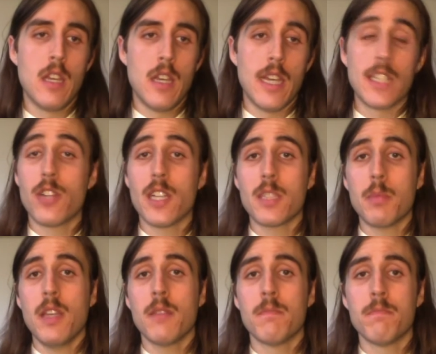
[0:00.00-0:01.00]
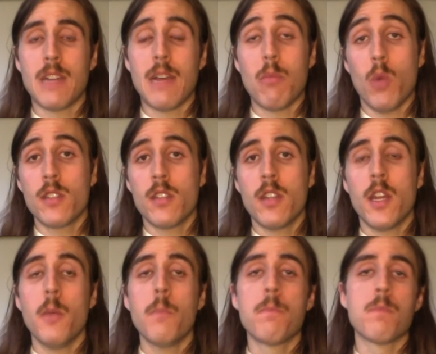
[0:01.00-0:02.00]
And trust me, I'm one to
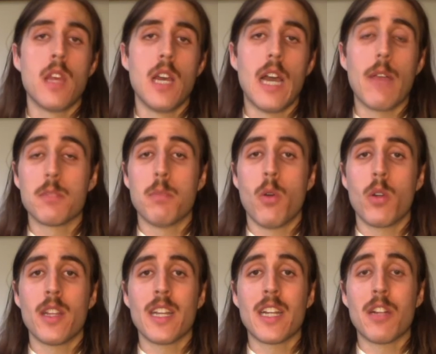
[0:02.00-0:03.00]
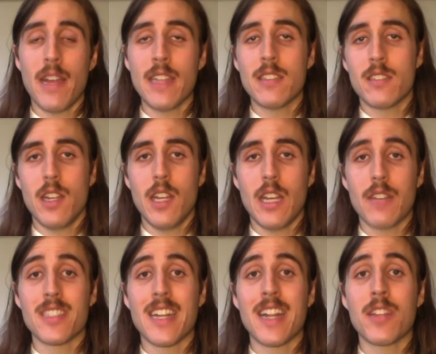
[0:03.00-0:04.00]
know. I was born in the great city of
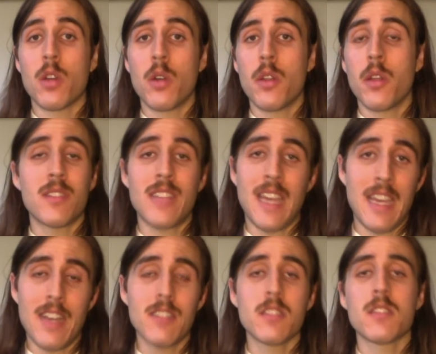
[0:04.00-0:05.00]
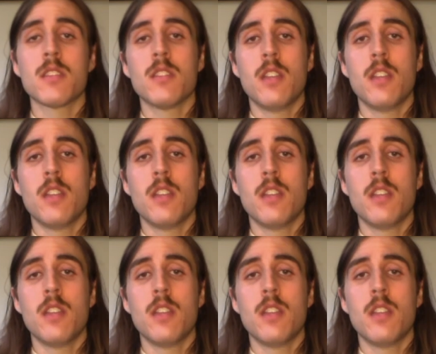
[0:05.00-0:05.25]
San Antonio, Texas,